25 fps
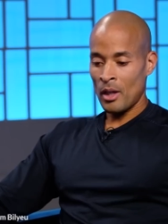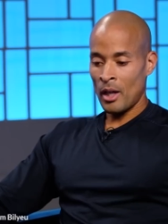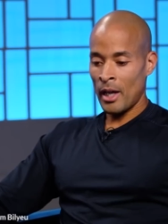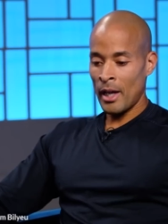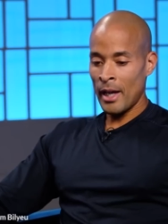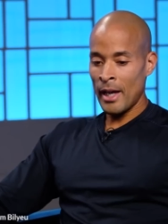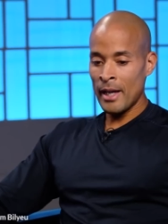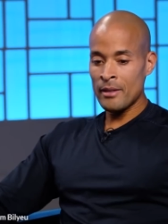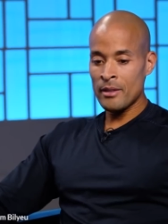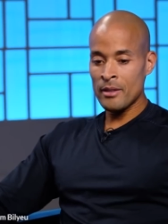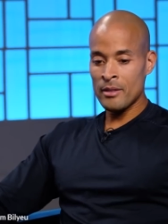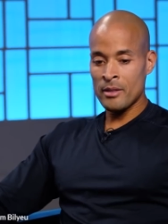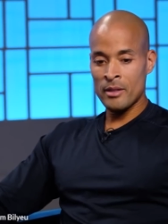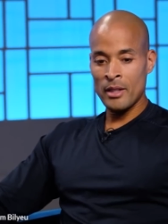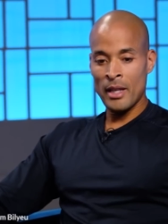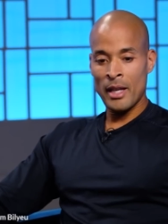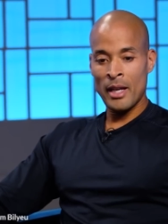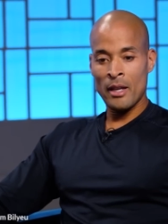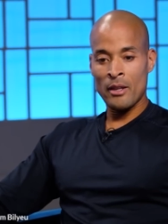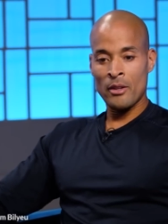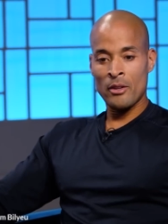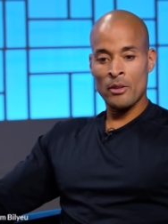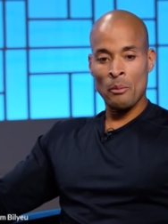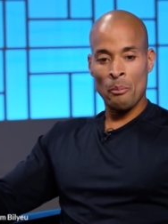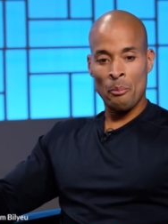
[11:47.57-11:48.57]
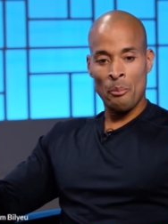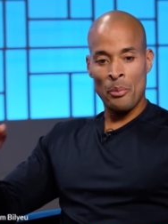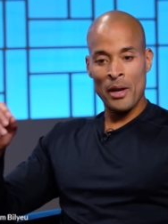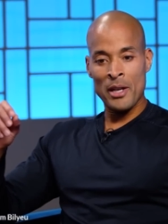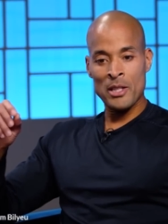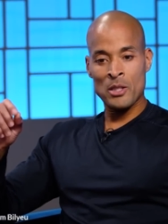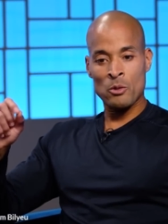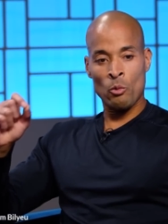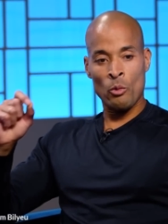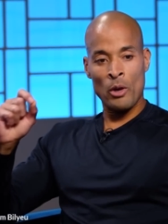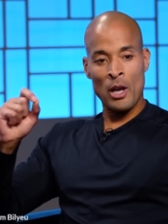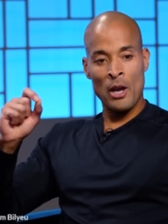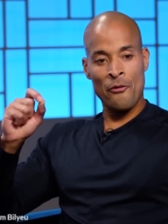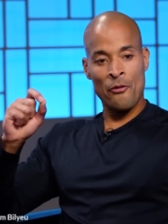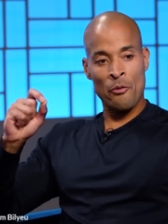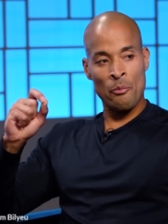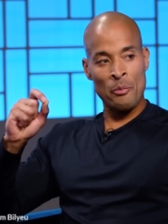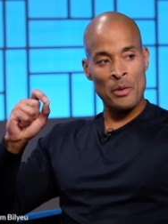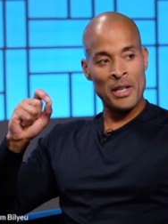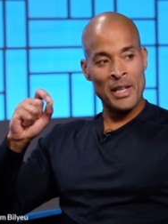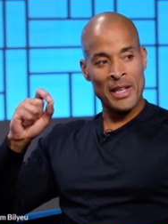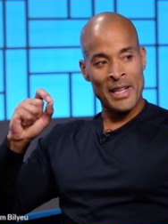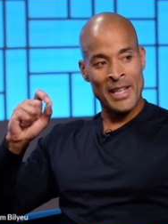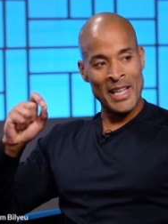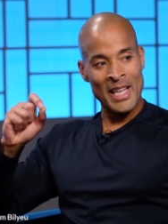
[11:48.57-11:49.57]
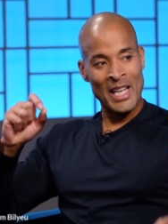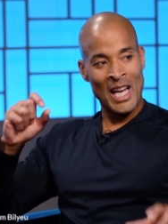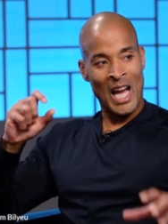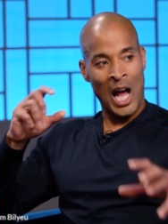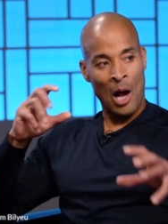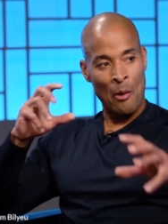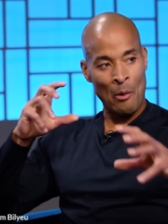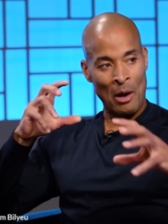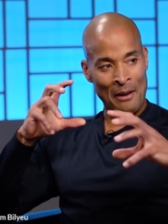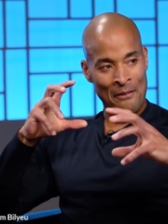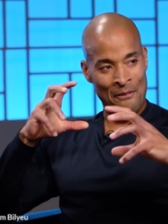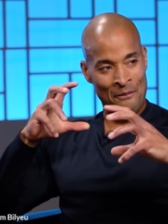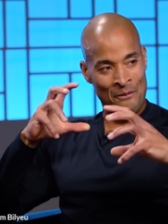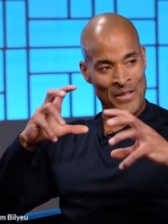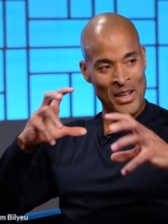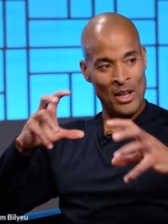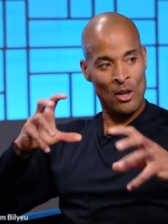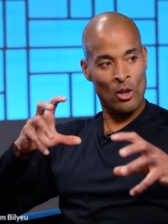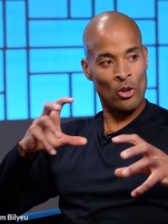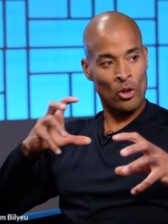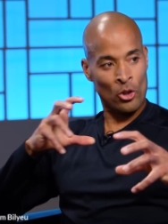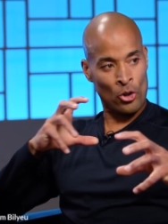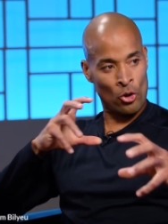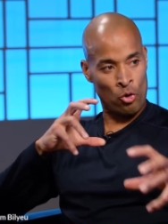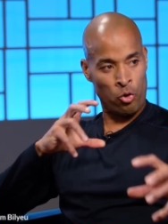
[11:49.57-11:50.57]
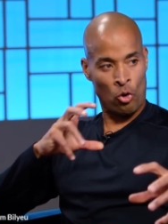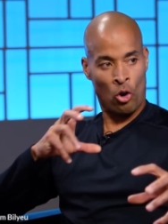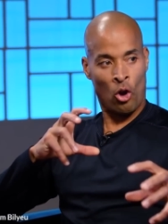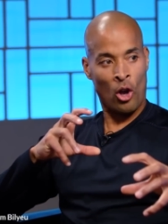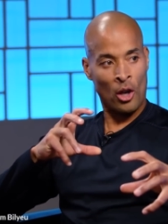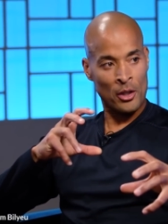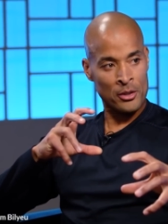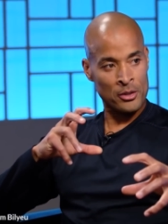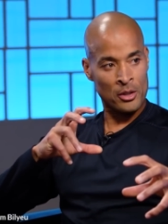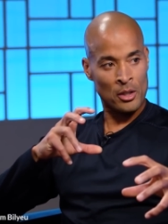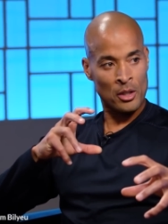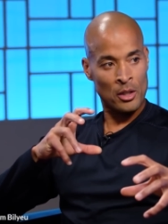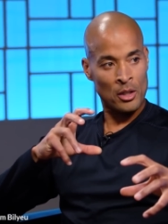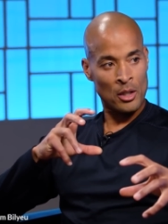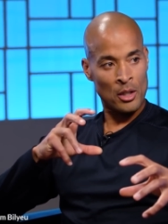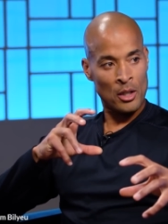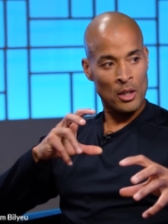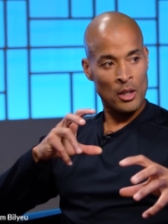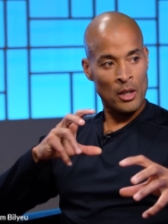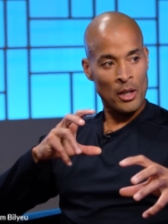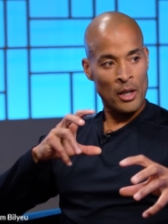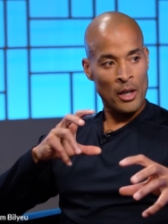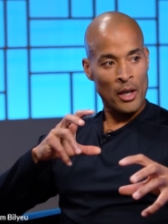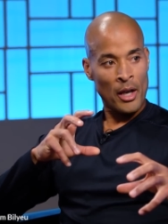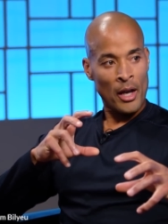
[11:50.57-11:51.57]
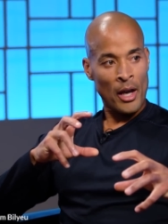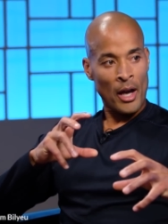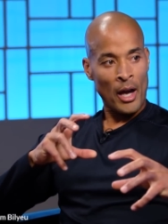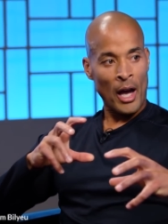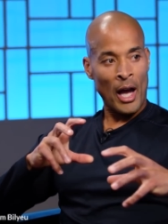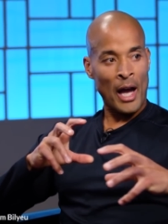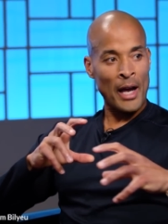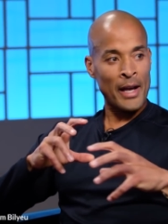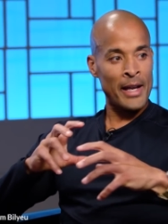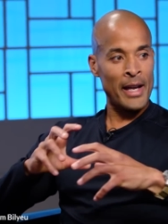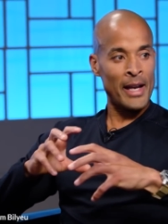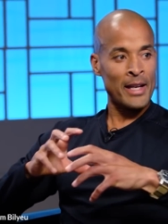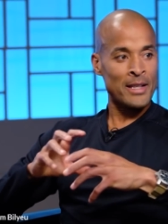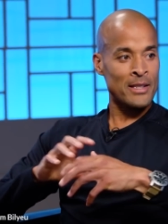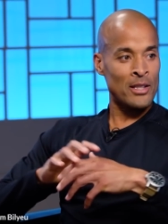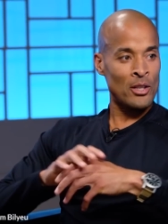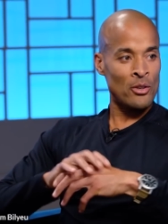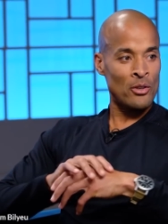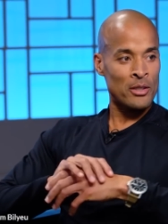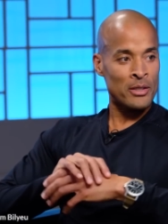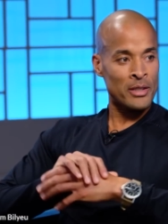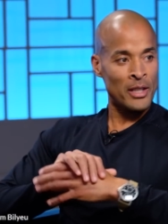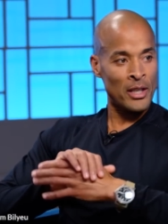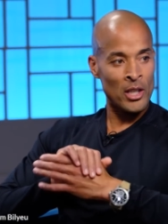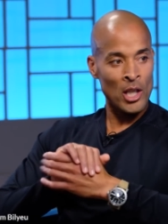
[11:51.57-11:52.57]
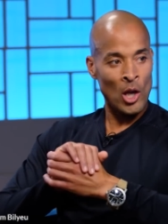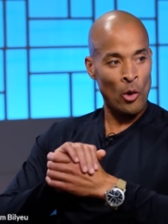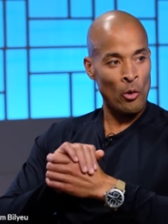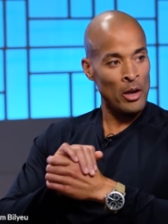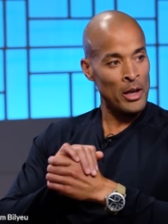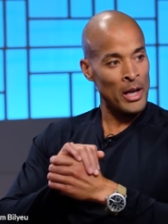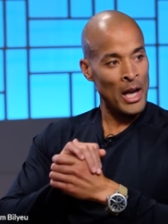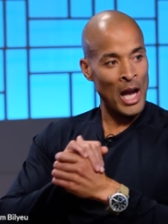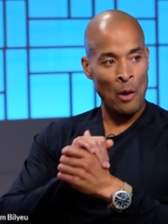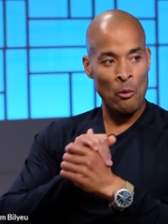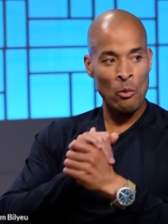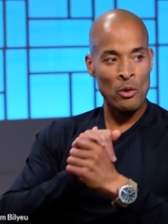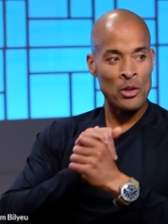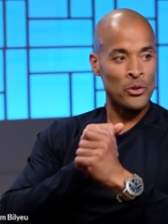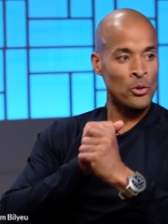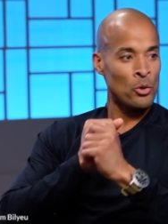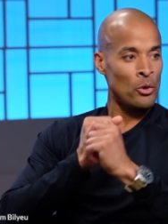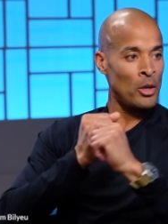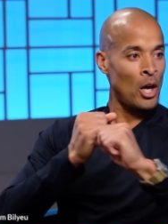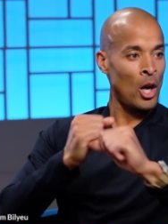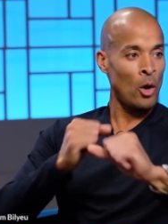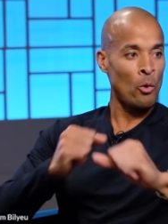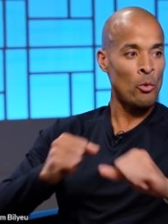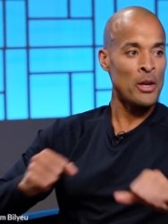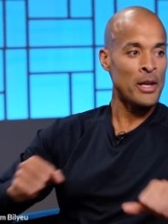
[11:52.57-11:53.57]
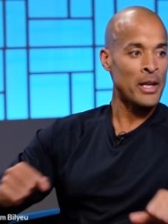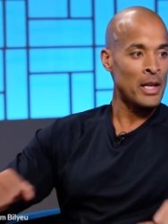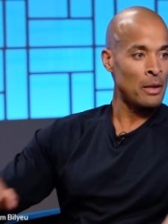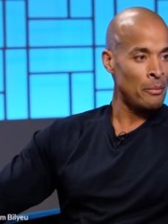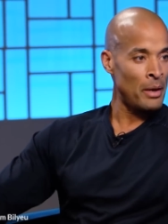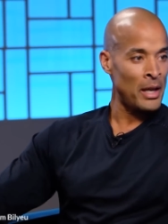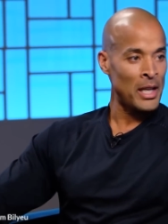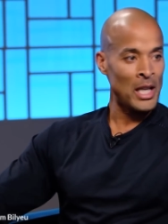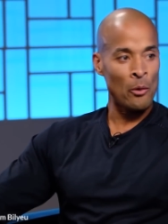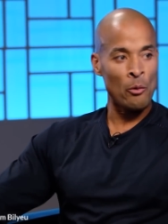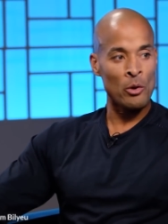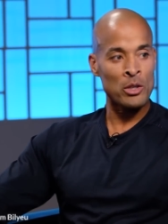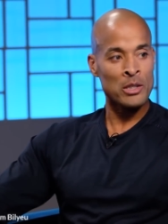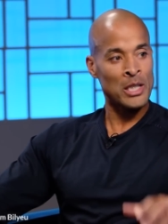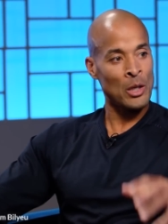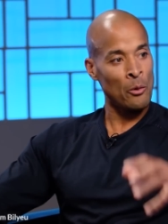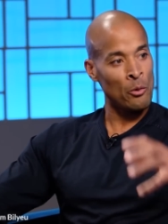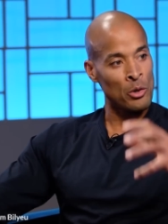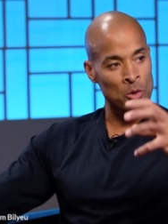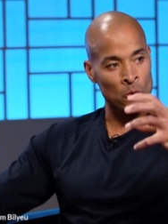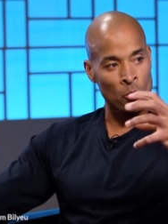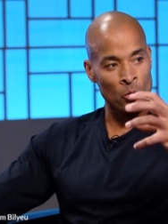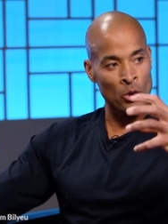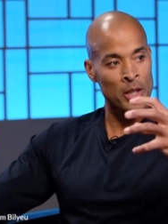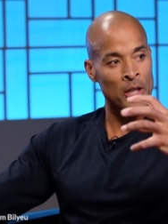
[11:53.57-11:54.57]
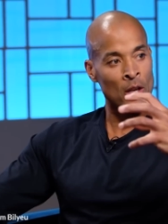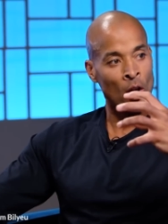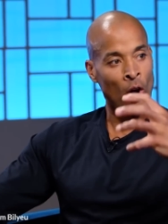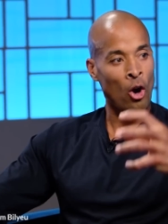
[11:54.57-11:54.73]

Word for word: I hate to say it, the best way for me to get how I feel across, I can't sit here and say, you know what, yeah, I went through Hell Week and man, it was, it was really